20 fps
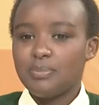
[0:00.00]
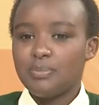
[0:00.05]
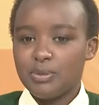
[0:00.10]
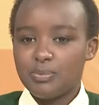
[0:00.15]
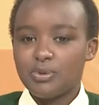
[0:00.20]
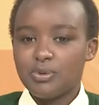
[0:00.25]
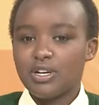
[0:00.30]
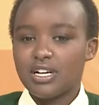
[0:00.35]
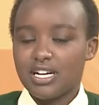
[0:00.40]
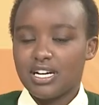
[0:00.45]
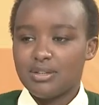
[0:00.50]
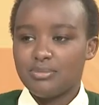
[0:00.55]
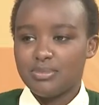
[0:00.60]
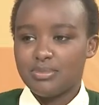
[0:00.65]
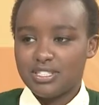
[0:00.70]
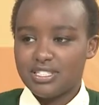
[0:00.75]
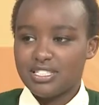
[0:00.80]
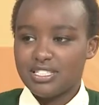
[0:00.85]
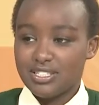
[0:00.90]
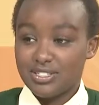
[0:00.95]
people can
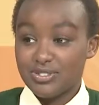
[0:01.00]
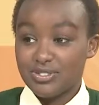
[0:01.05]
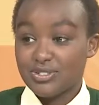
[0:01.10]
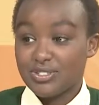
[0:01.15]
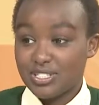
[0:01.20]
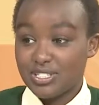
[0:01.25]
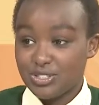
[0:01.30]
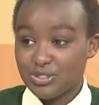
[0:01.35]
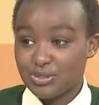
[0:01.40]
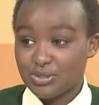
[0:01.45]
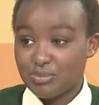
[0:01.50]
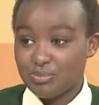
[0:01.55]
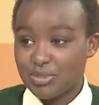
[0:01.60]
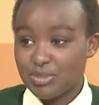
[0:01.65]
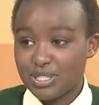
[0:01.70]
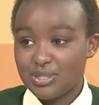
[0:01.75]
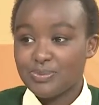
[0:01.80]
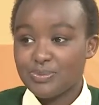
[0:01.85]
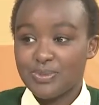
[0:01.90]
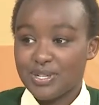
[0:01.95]
beat Central Region,
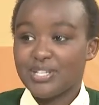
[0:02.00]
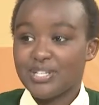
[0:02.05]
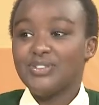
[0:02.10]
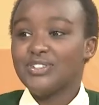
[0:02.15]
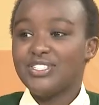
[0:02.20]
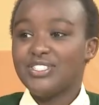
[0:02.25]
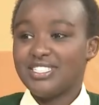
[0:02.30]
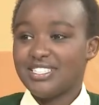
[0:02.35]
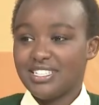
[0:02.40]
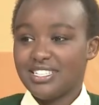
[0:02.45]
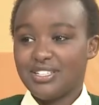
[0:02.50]
but we are not